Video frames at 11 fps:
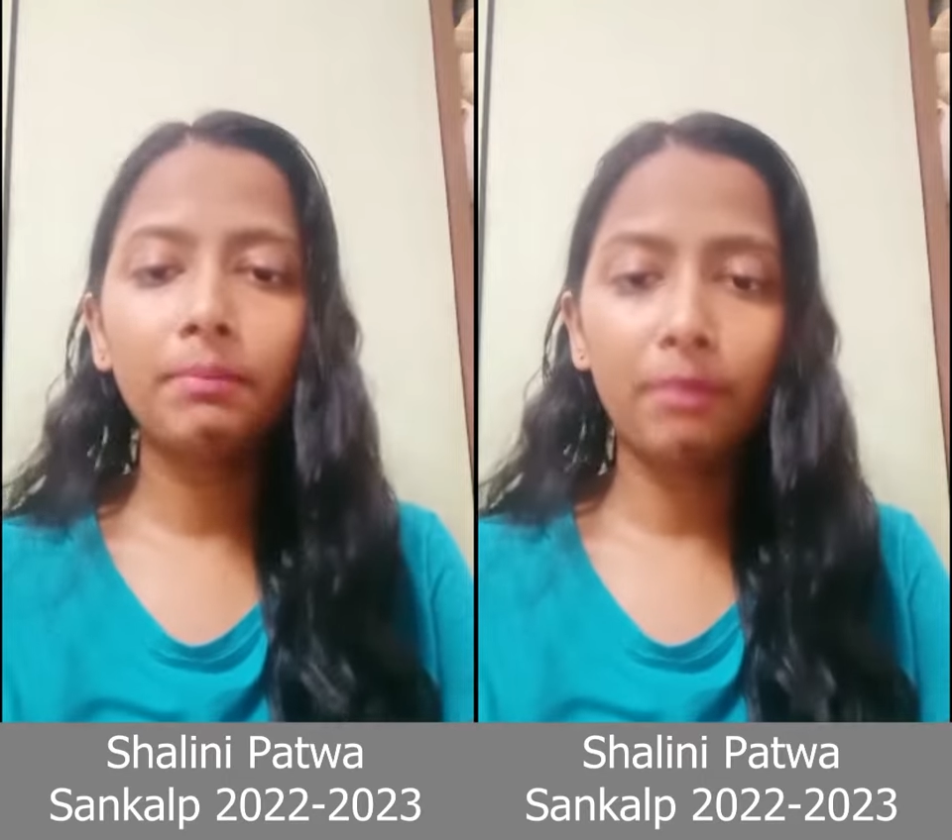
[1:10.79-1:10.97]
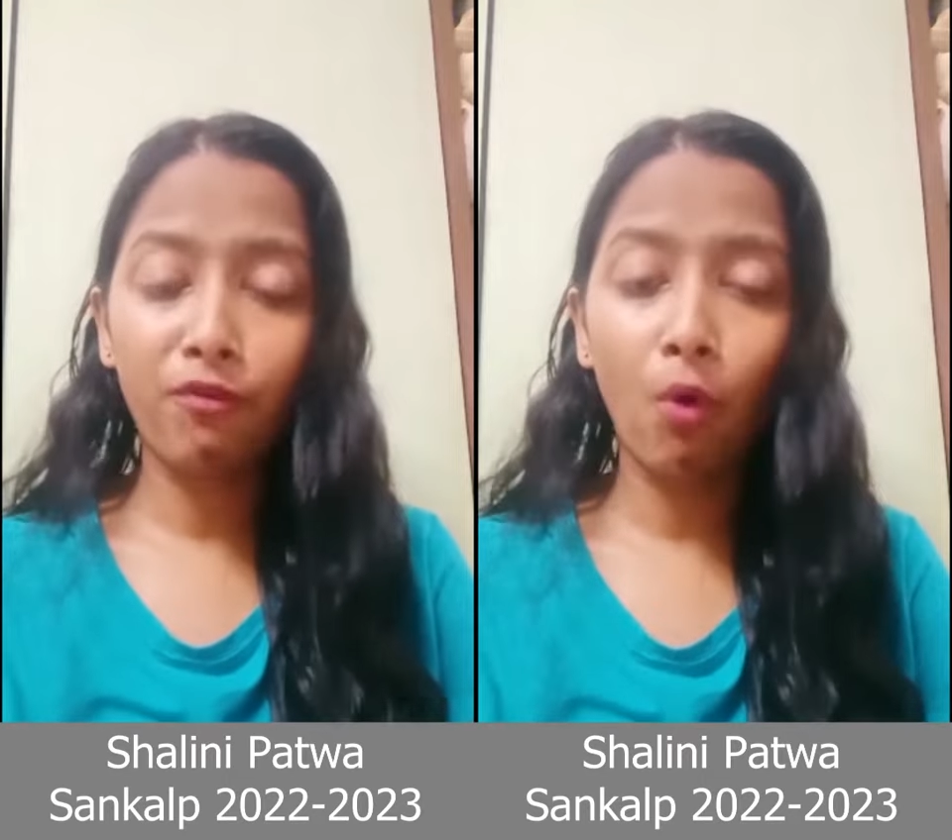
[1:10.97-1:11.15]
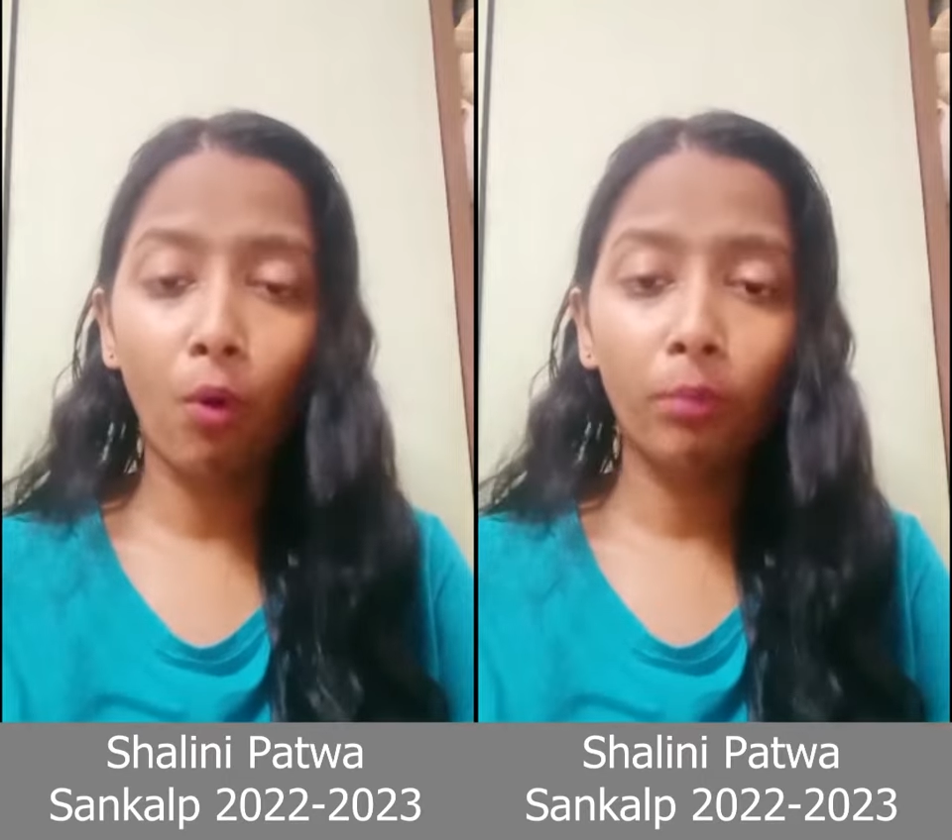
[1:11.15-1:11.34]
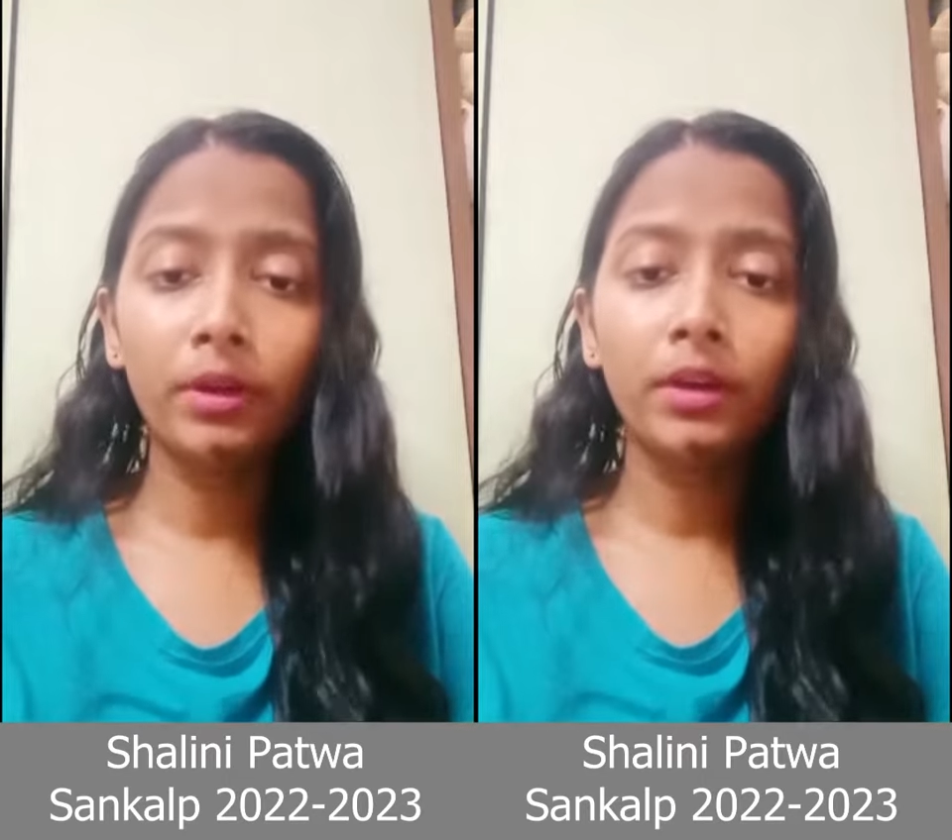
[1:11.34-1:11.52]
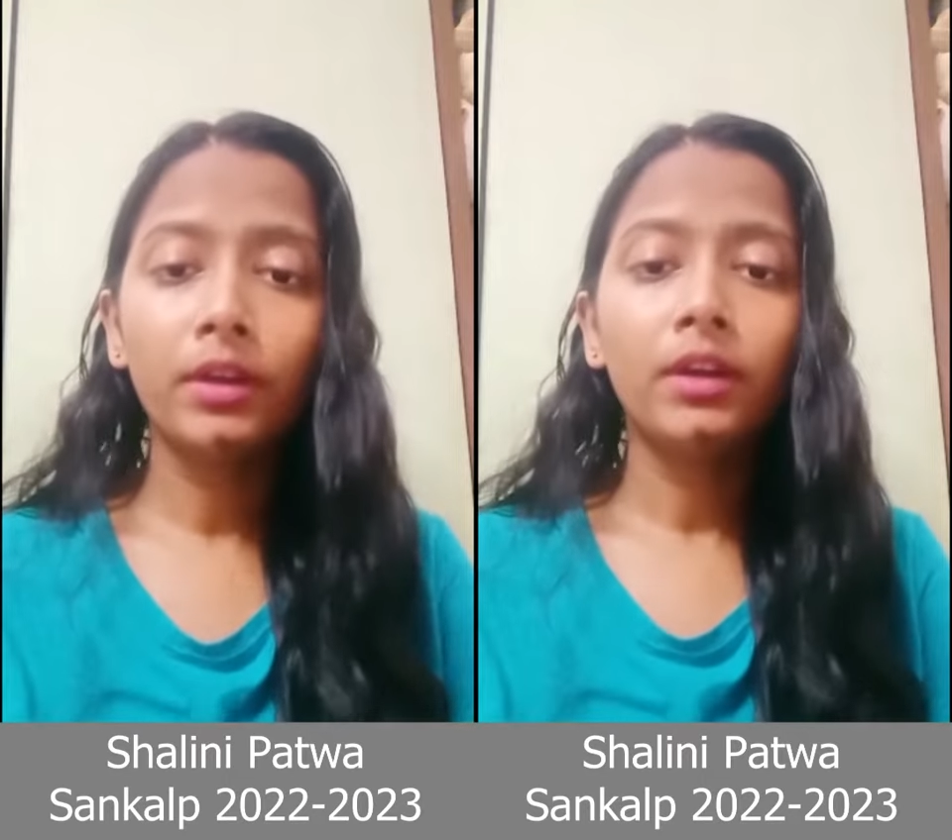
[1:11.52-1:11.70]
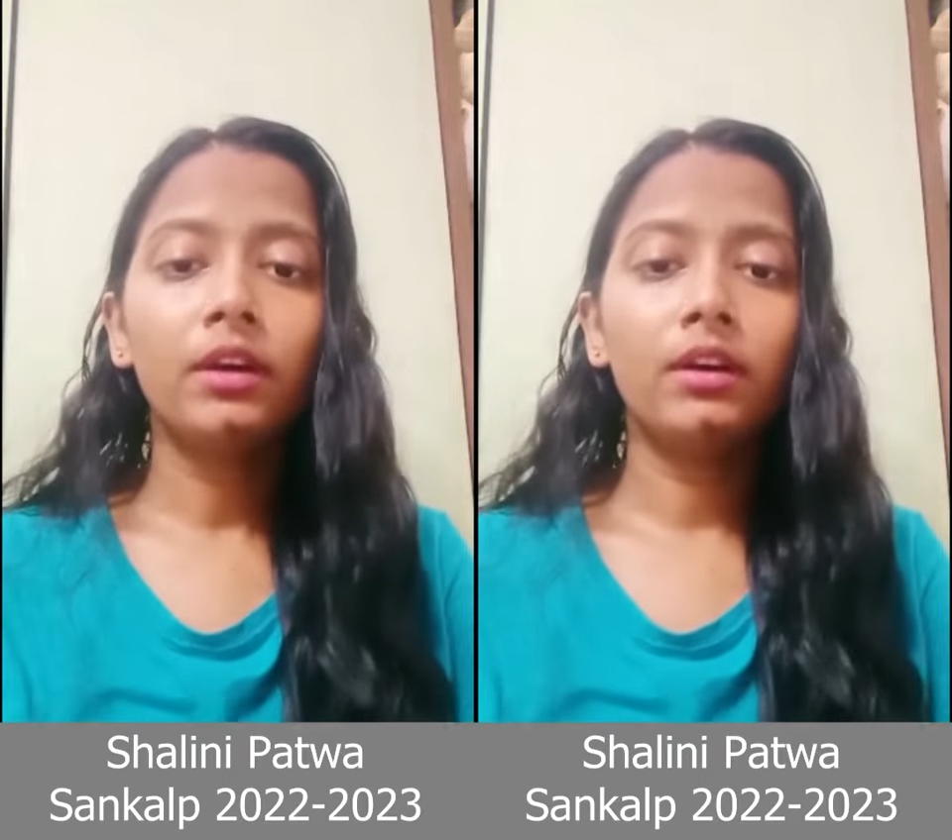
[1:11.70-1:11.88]
performed
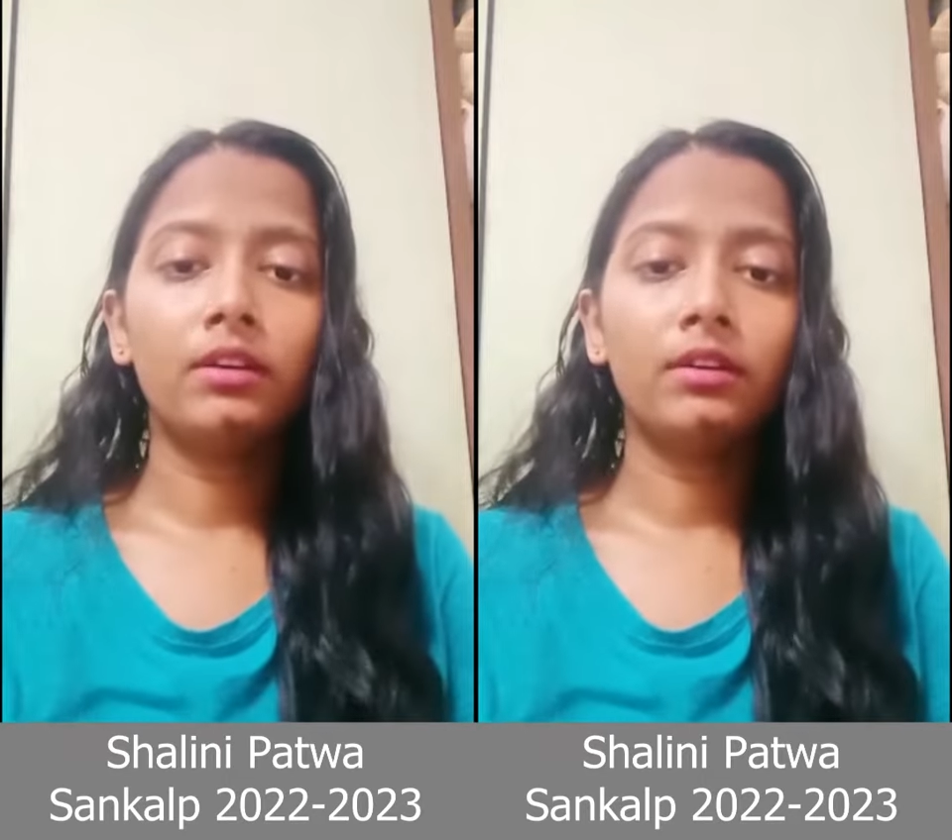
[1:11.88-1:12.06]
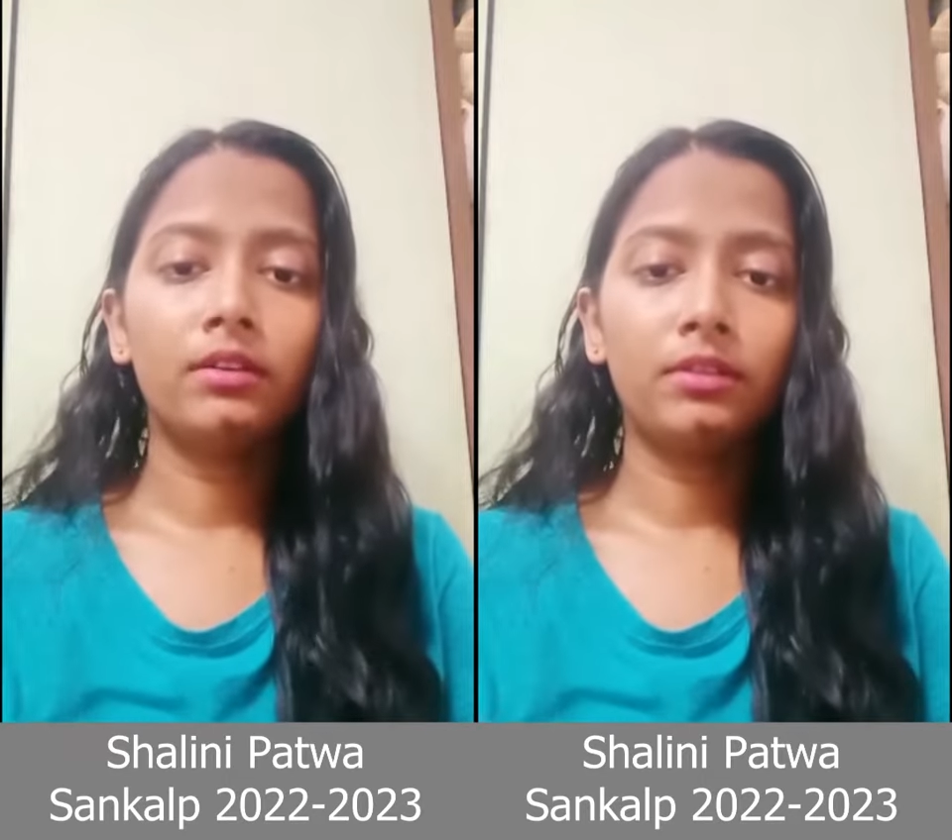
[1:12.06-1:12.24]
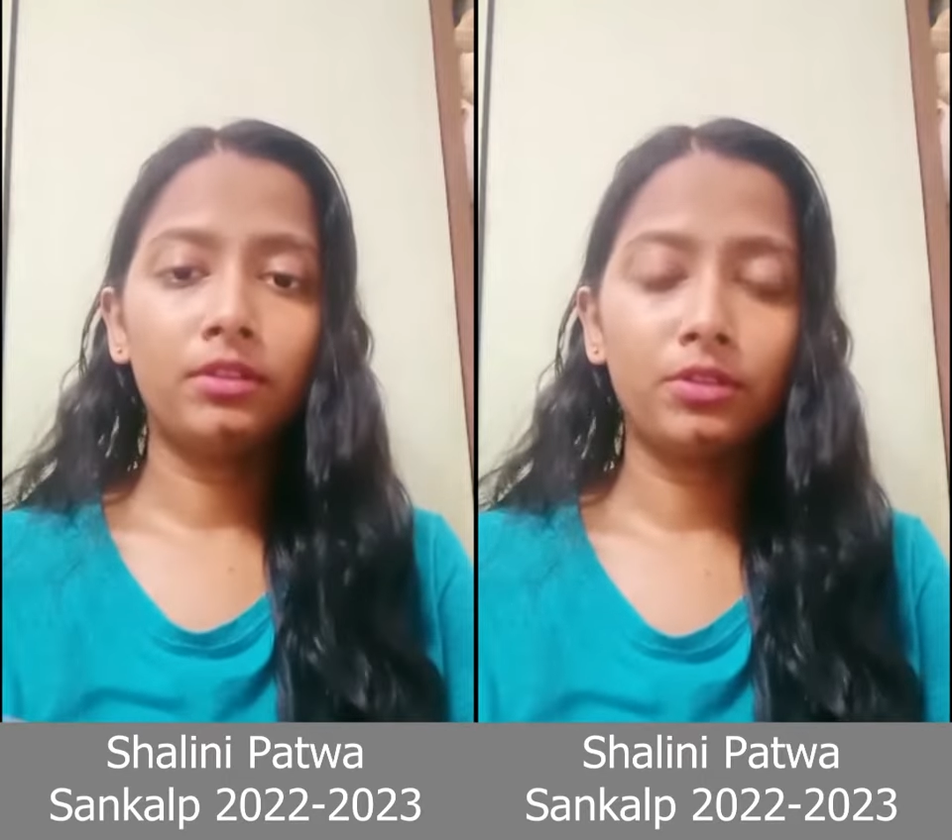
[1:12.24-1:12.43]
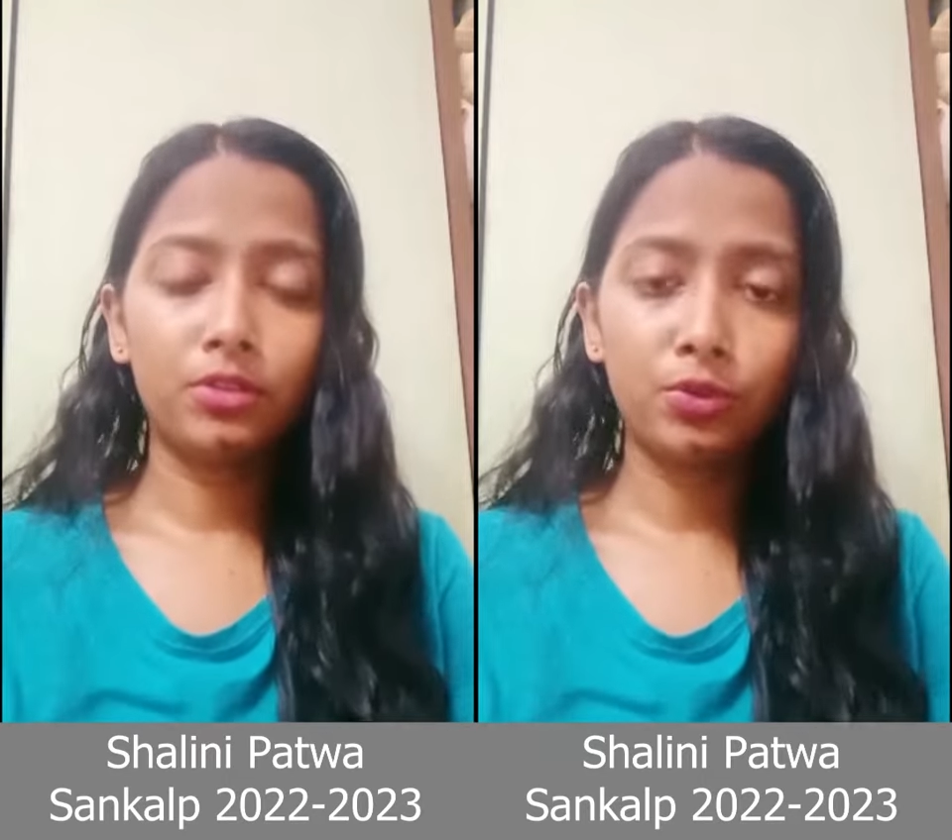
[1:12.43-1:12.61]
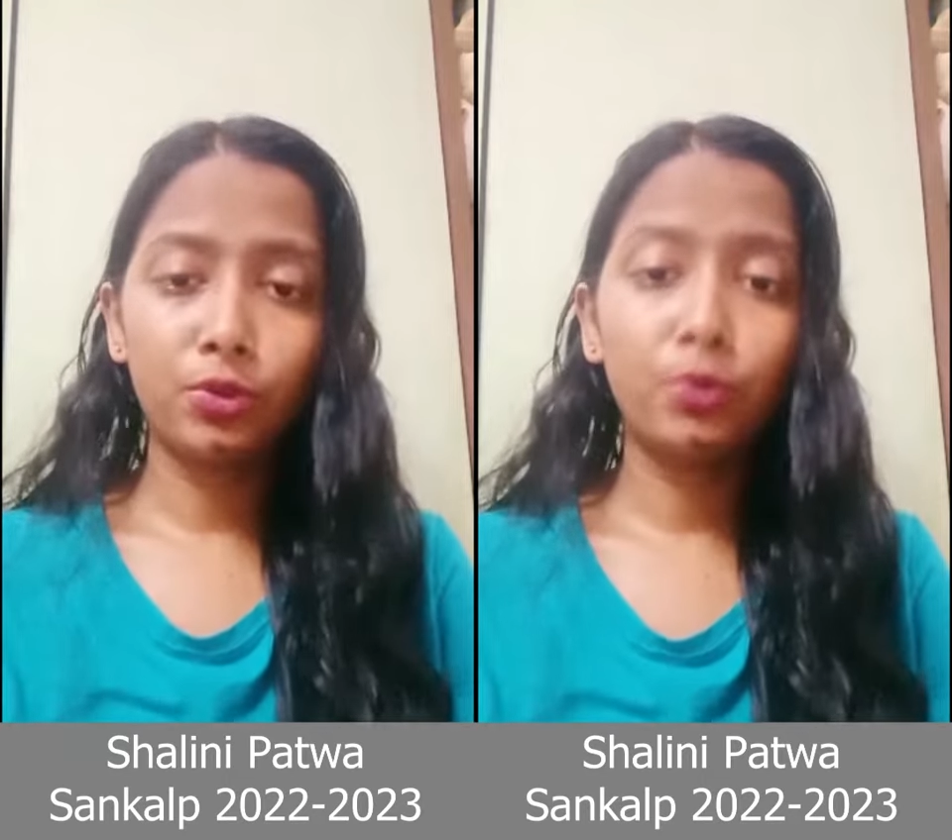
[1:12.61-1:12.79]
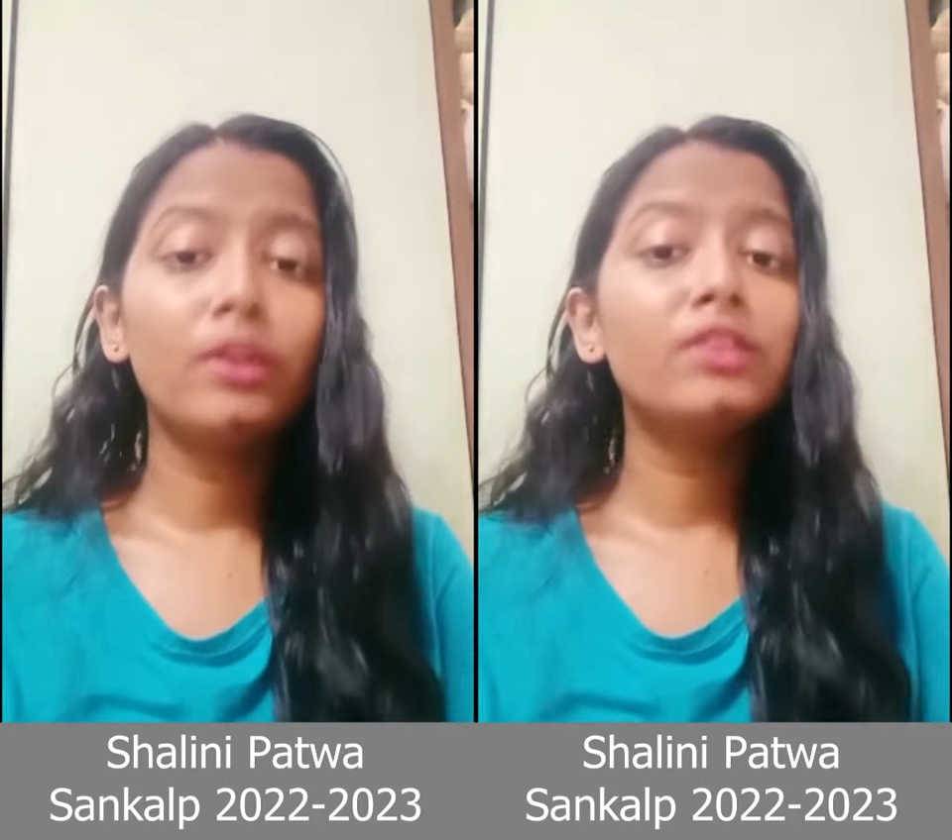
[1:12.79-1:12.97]
to you,